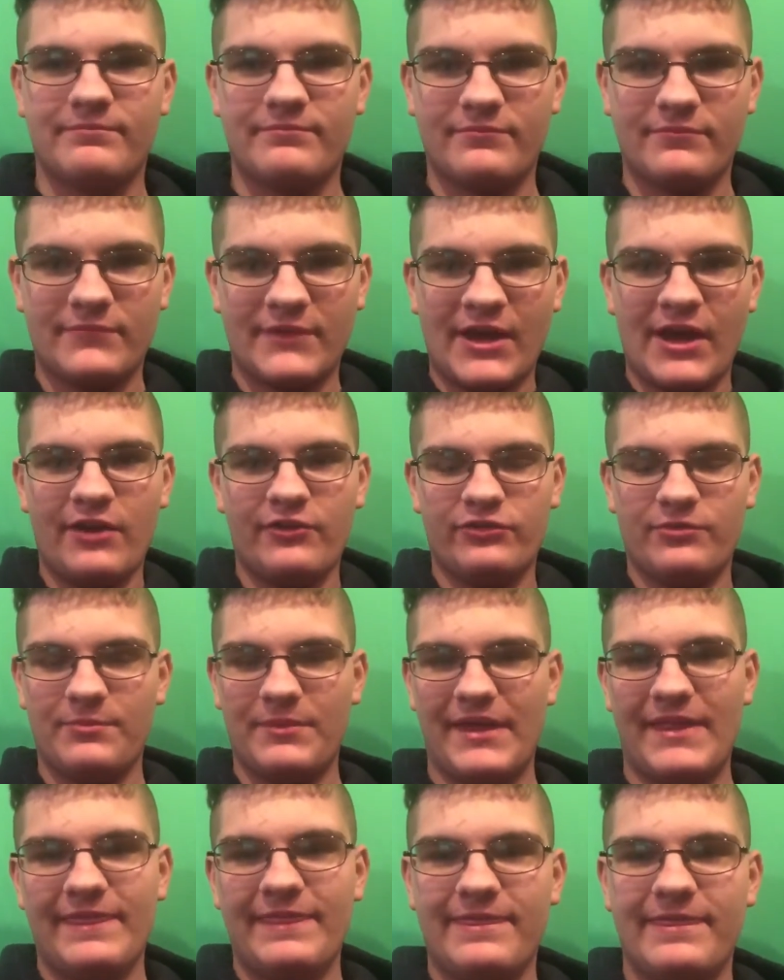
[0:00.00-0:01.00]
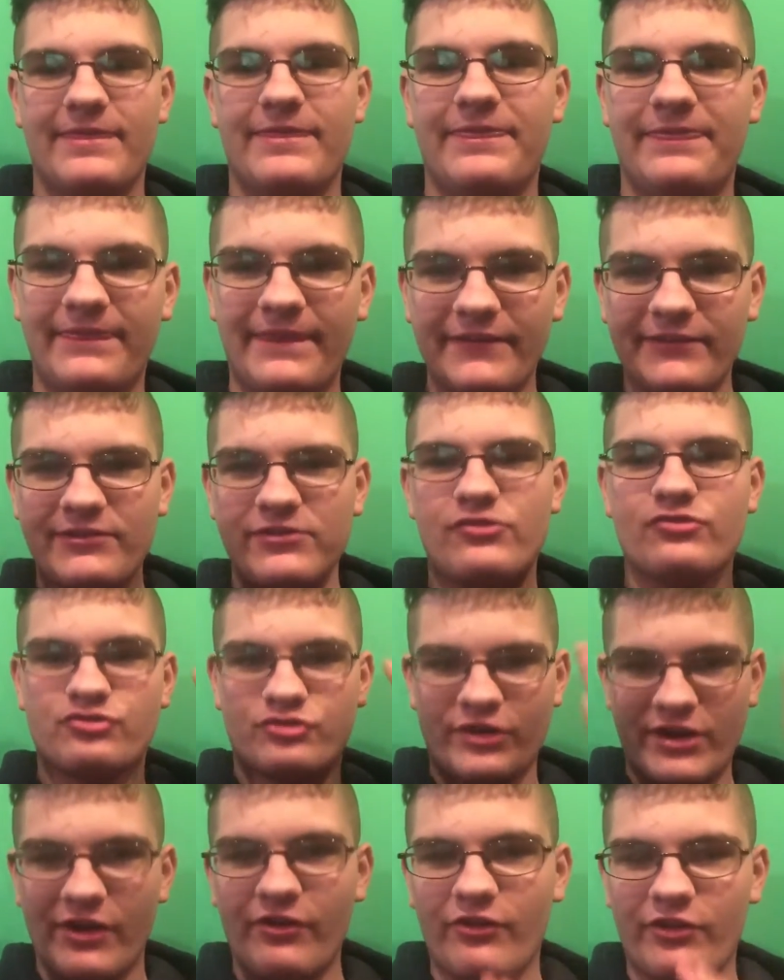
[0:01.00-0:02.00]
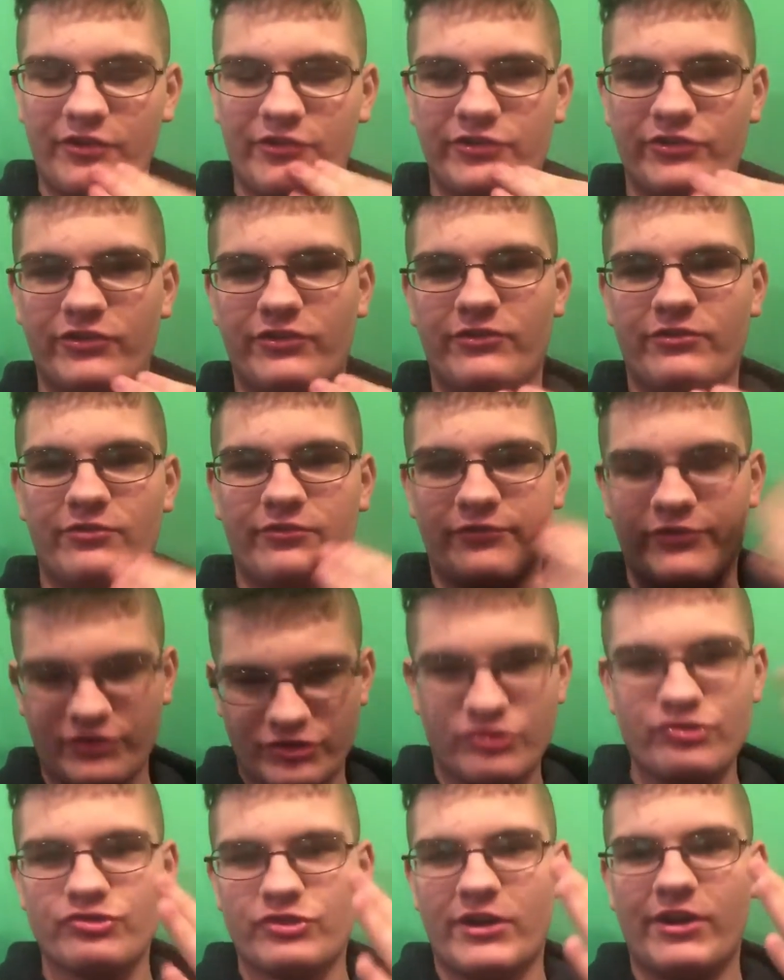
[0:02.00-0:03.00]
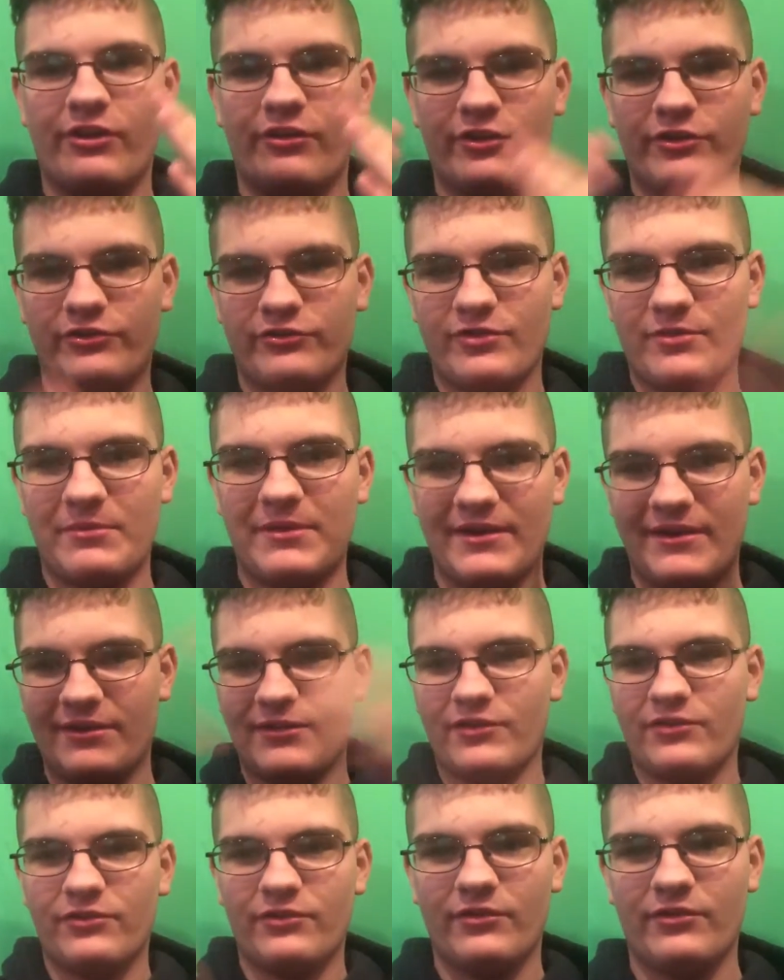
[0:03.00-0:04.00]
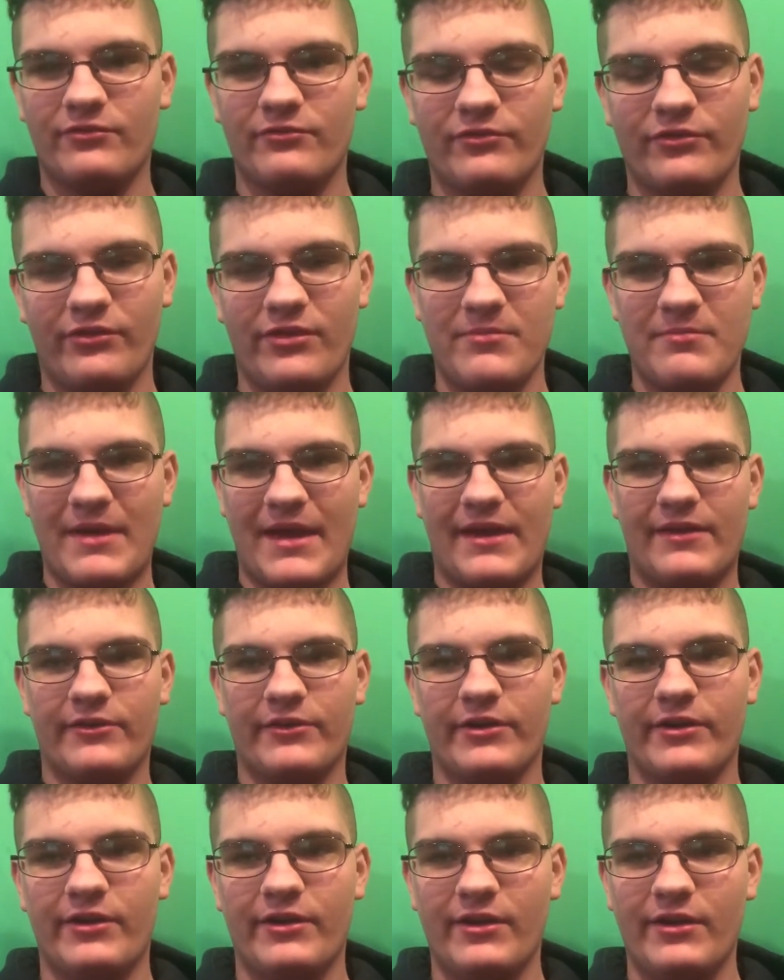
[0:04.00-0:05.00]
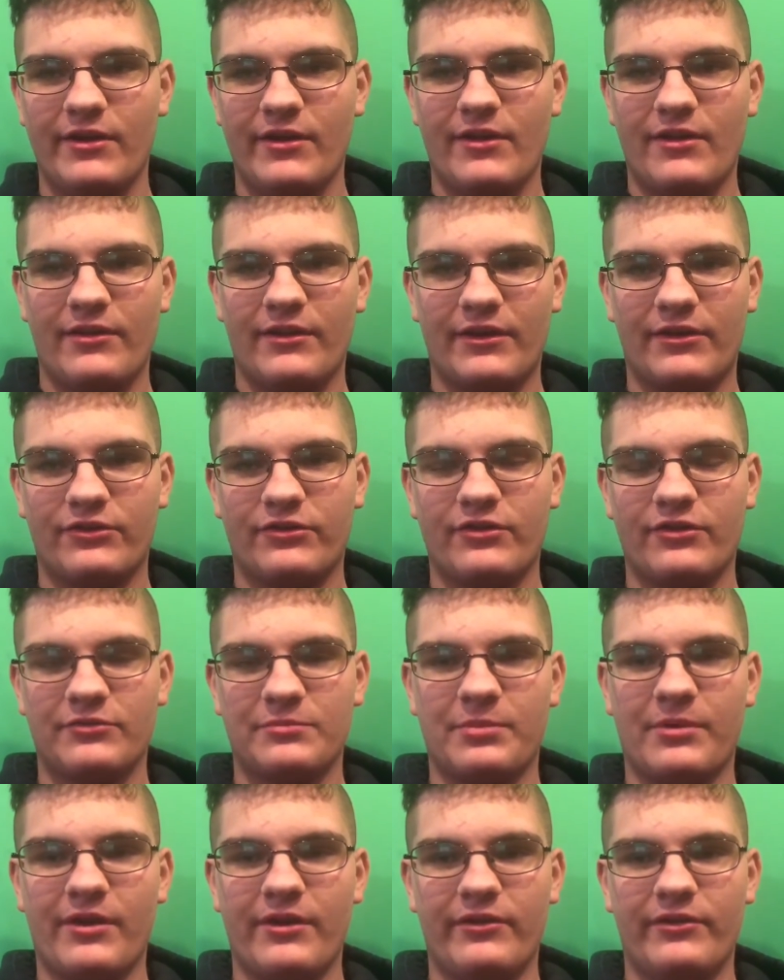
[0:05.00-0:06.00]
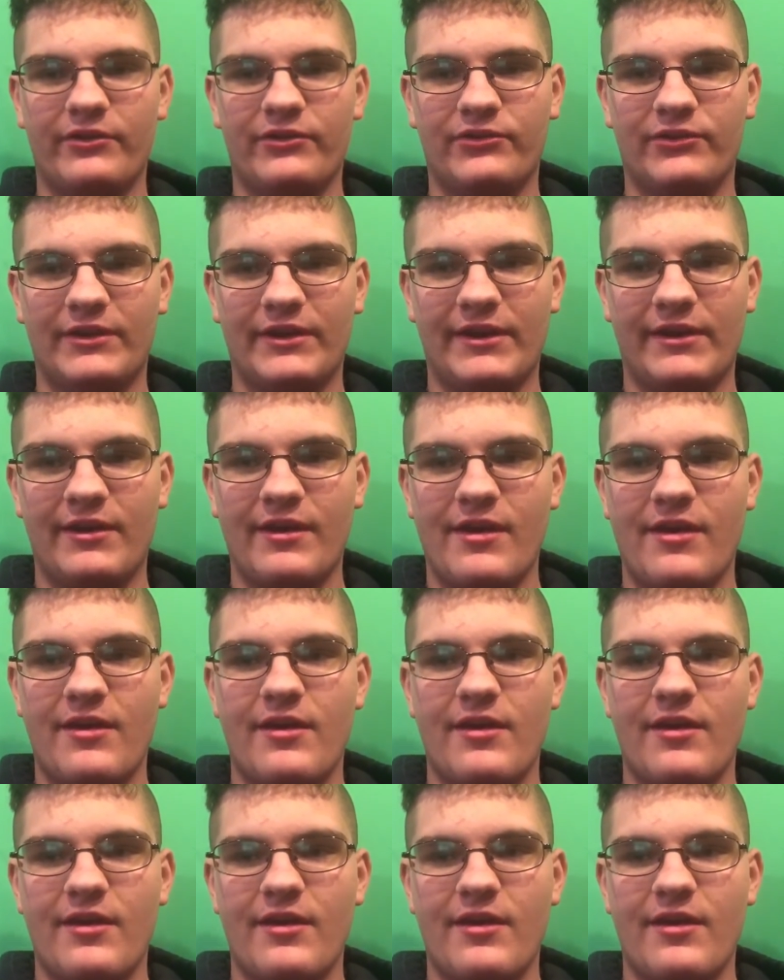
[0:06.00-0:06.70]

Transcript: costume, and that's in the trailers, the first trailer, so I mean, it doesn't really matter. Because you guys have probably already seen it.